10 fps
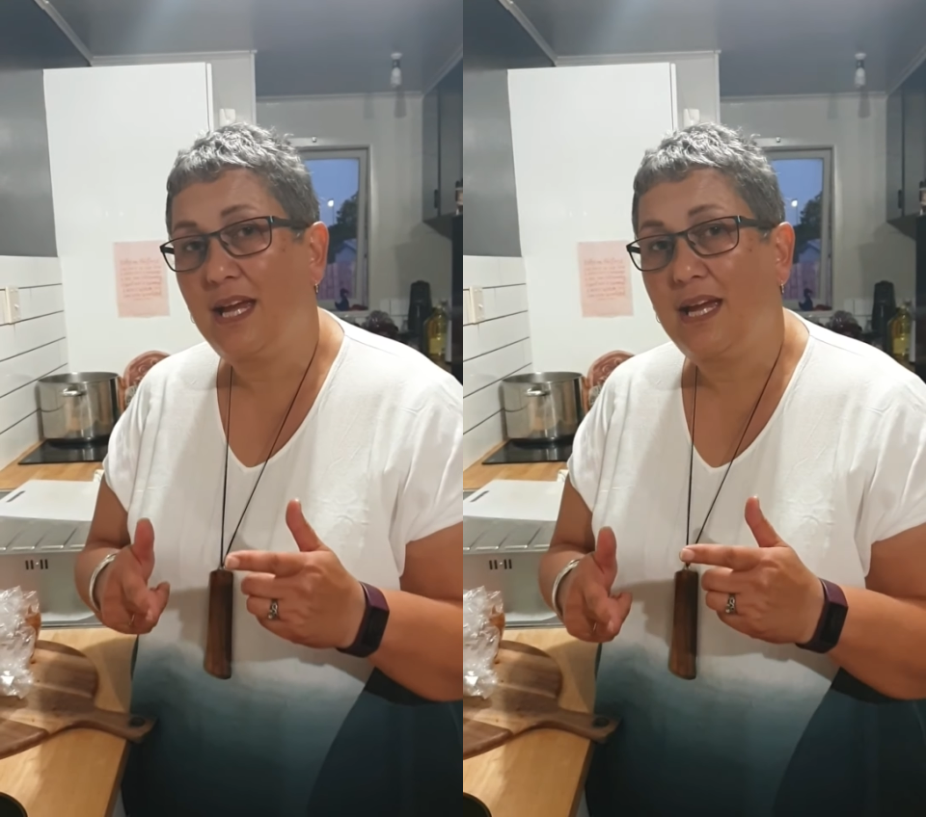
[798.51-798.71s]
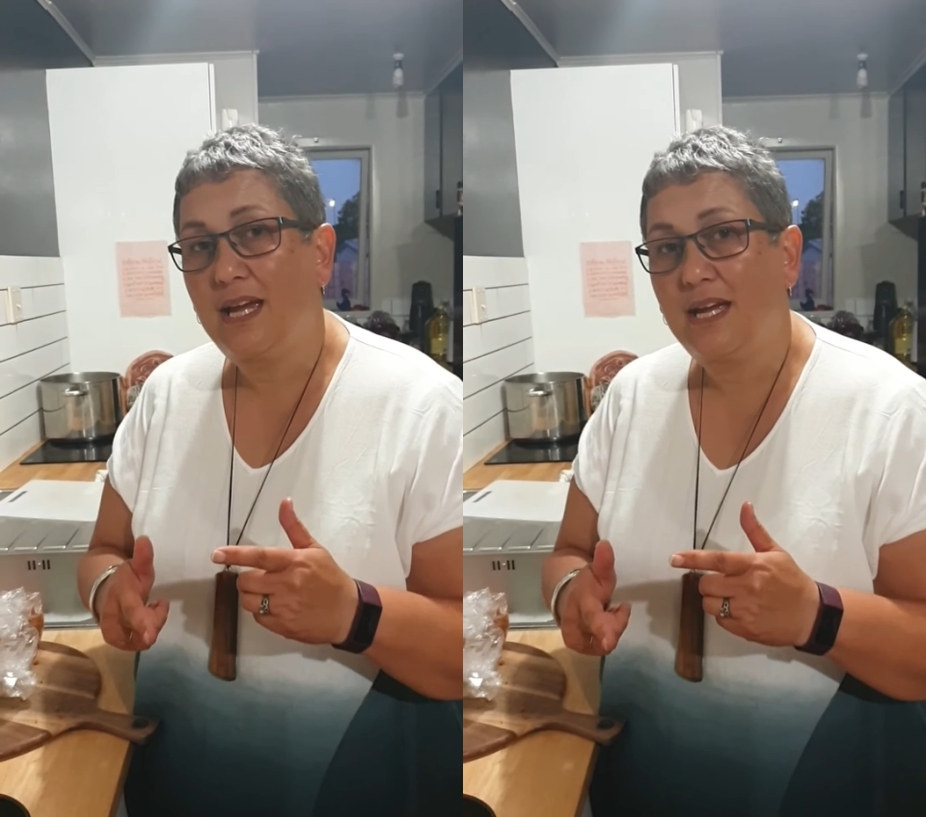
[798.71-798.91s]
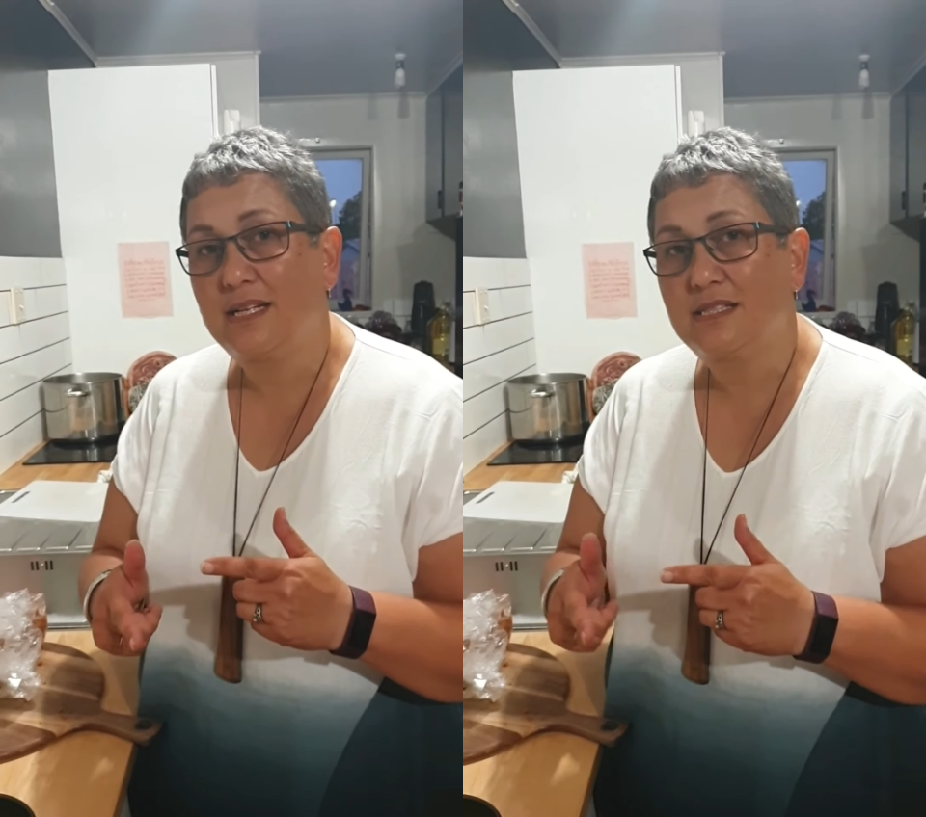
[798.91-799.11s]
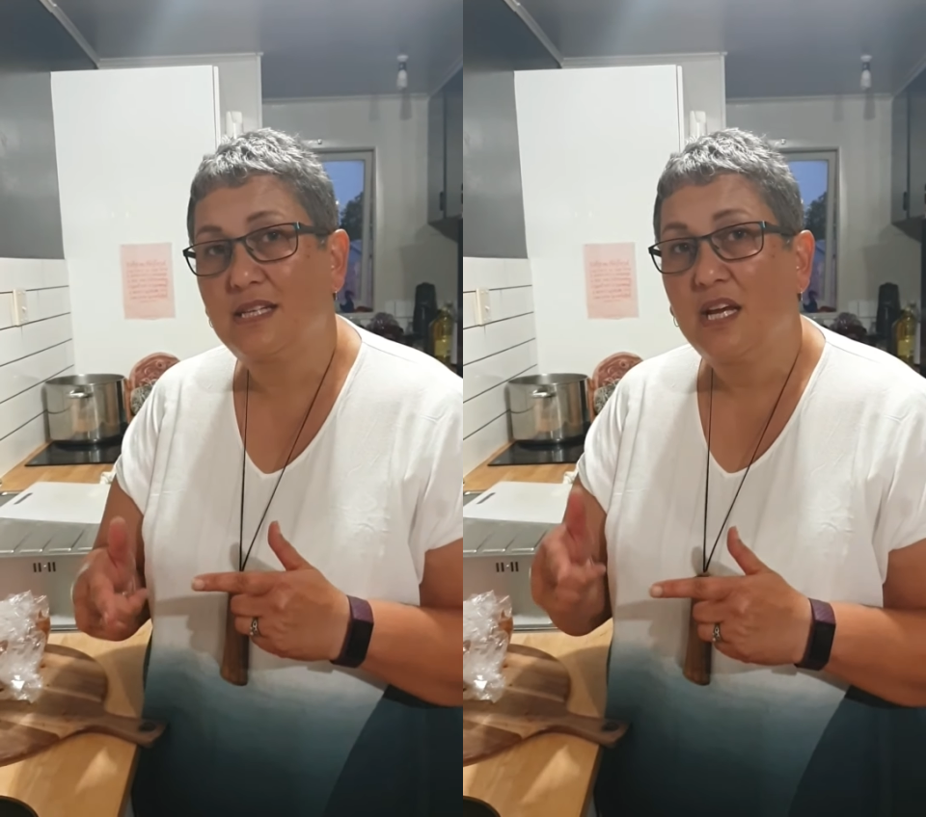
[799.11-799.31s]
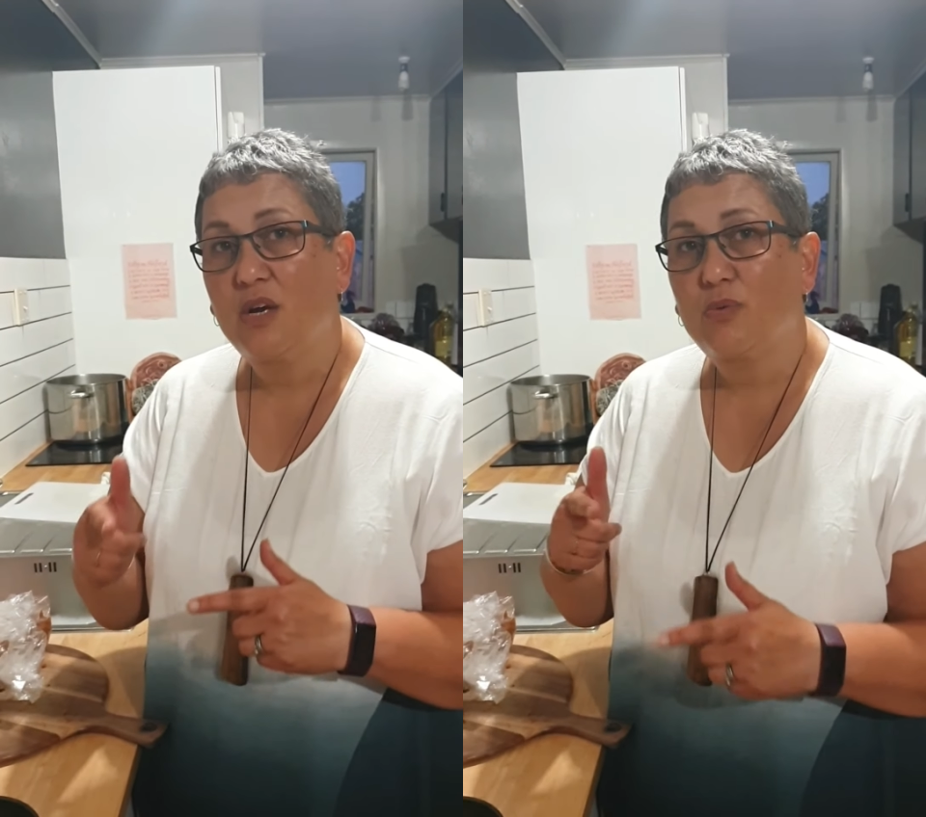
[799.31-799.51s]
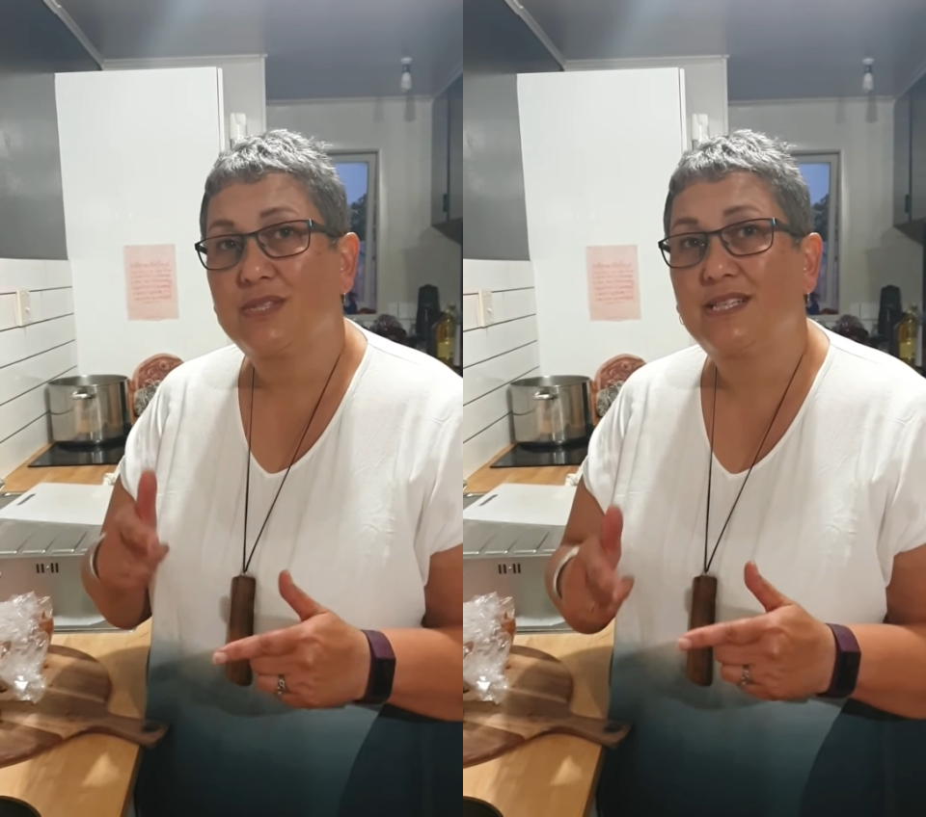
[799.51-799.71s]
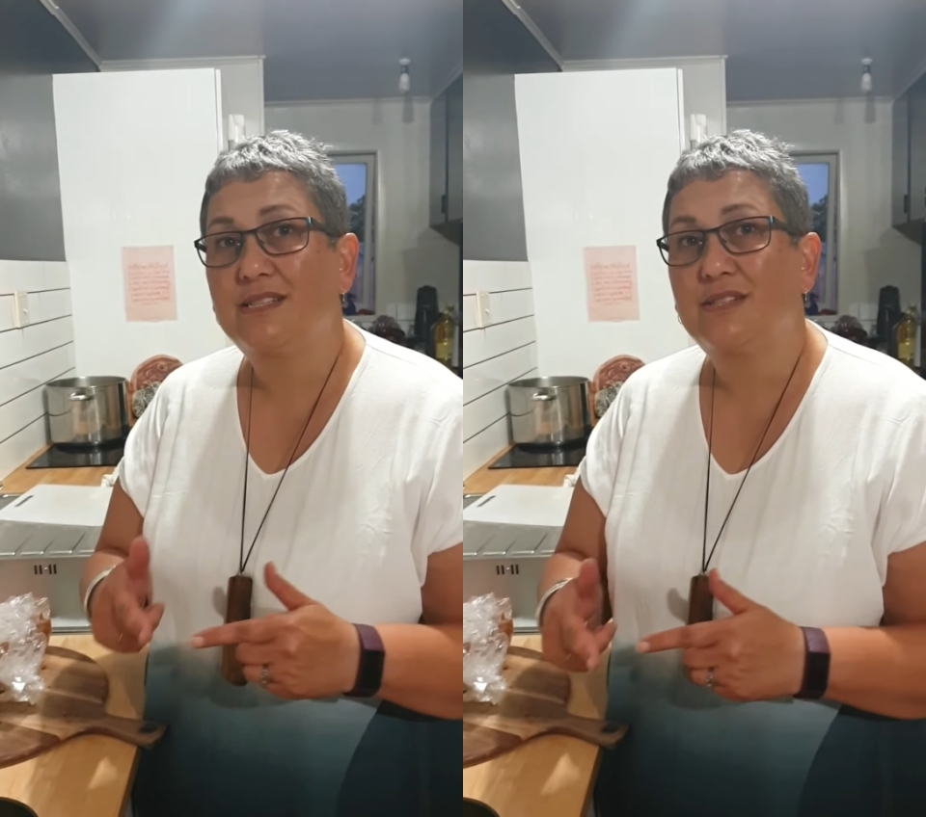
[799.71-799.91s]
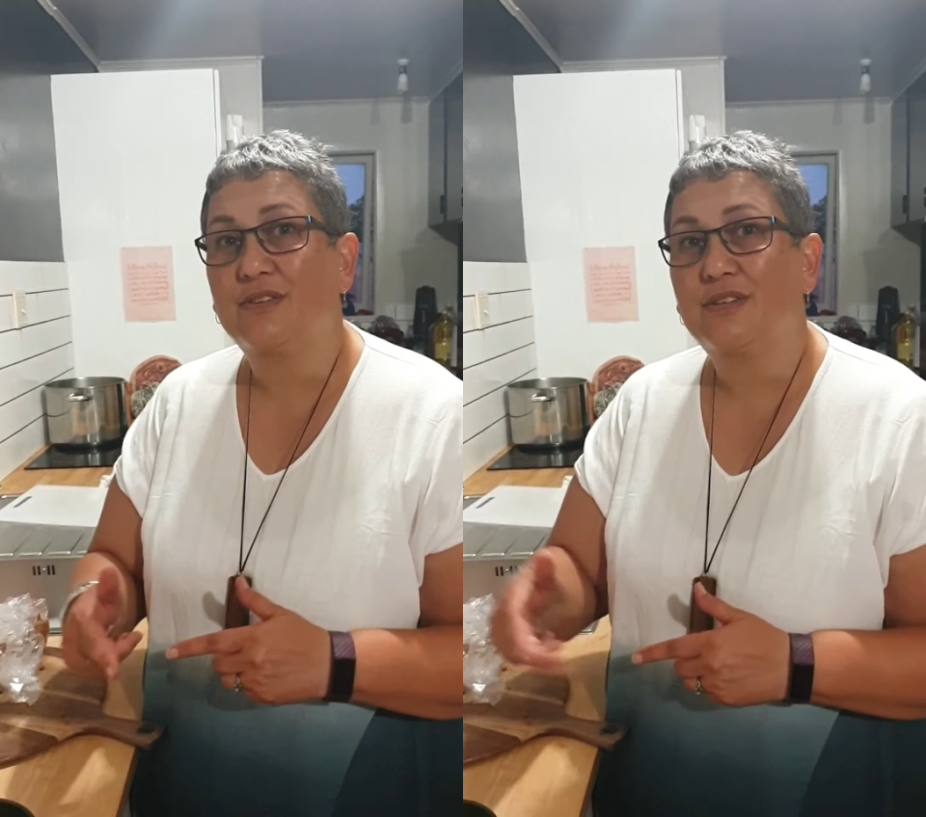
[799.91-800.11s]
and we'll see you
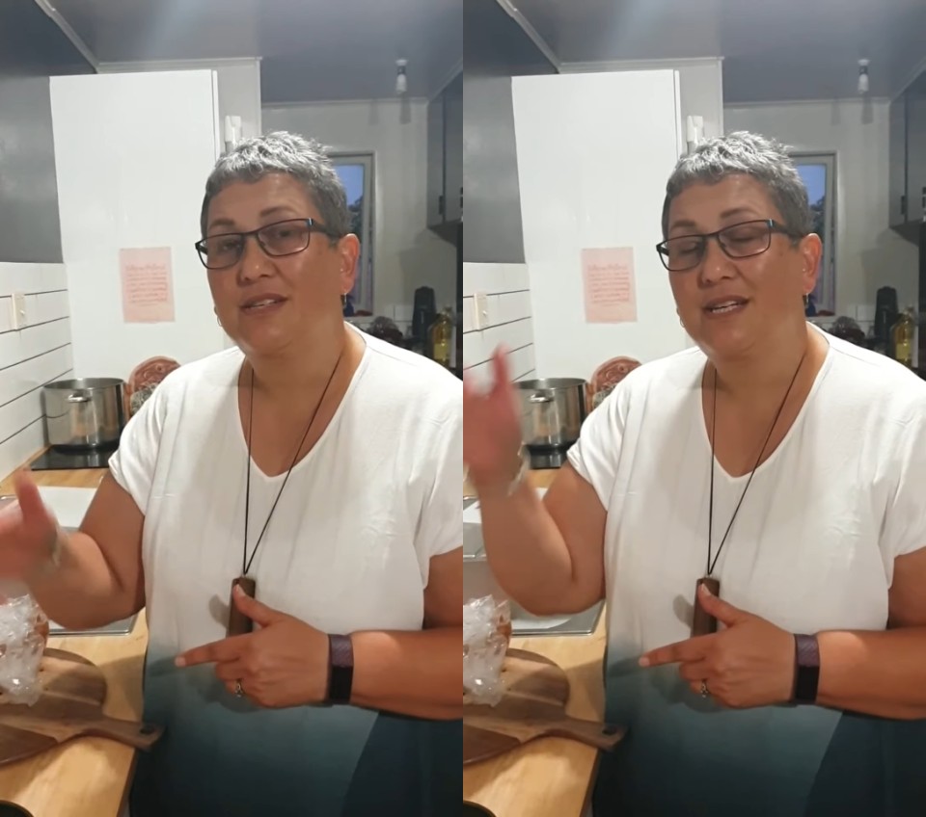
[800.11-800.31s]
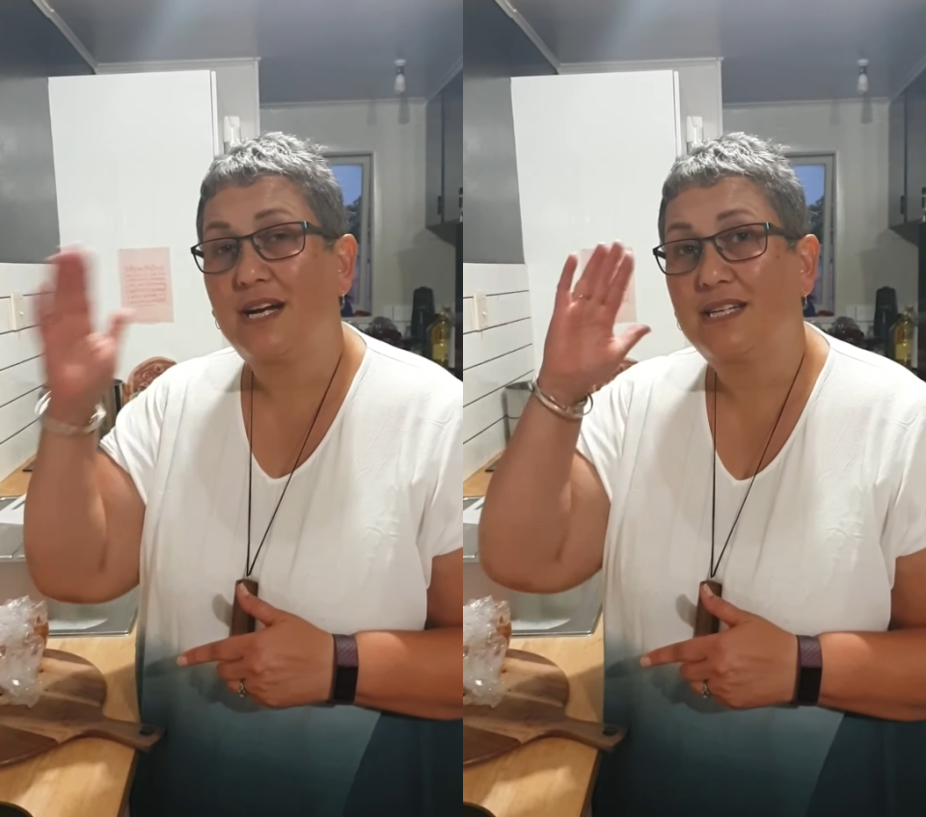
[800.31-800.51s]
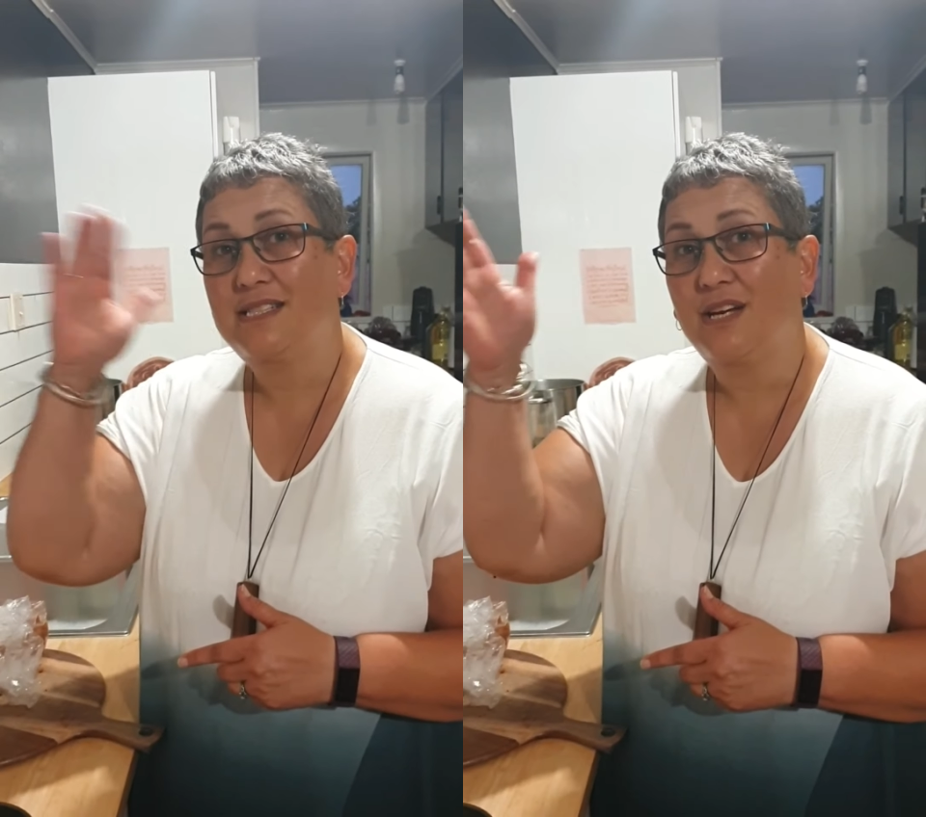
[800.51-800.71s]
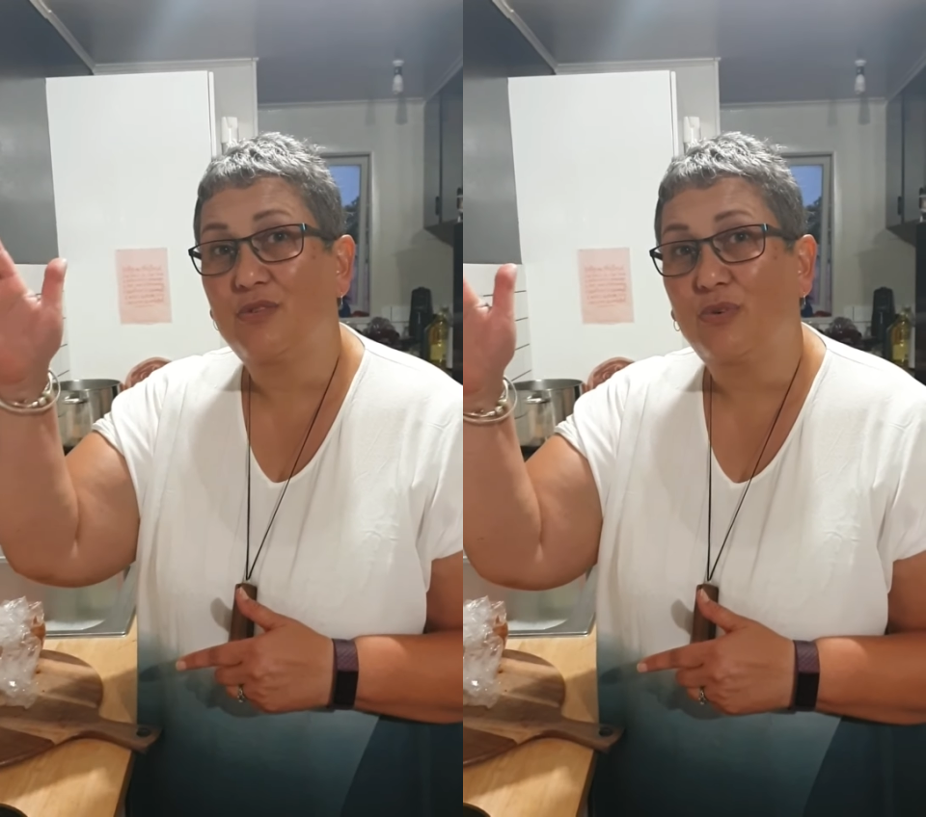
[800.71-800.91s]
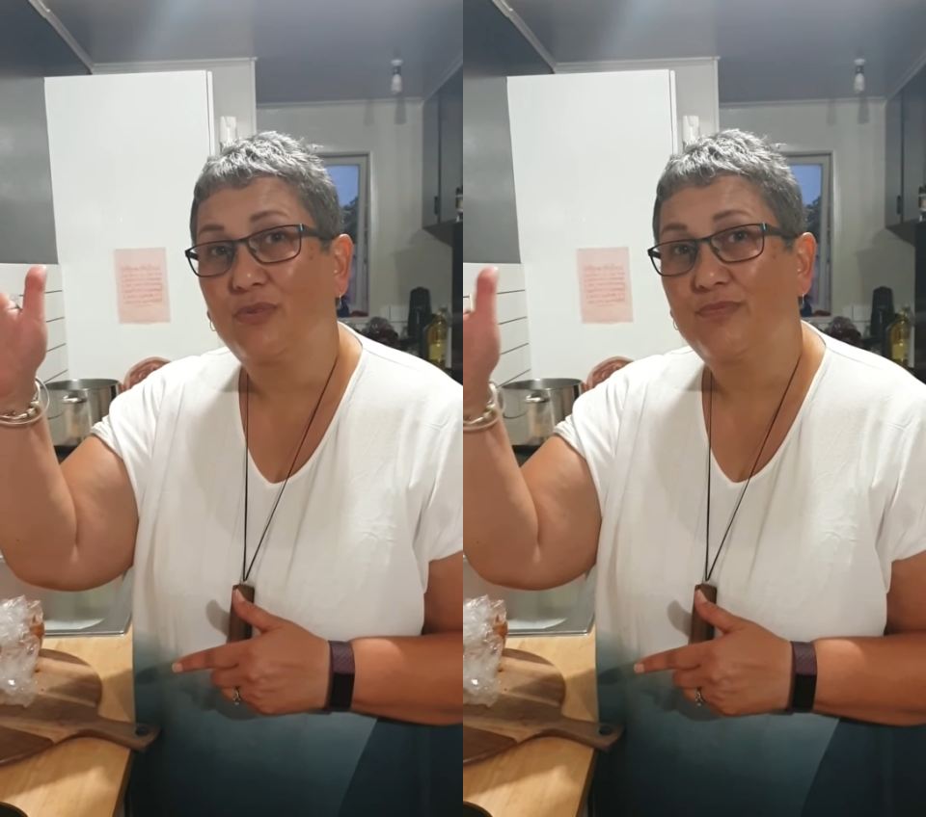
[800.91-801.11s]
soon. Ka kite anō.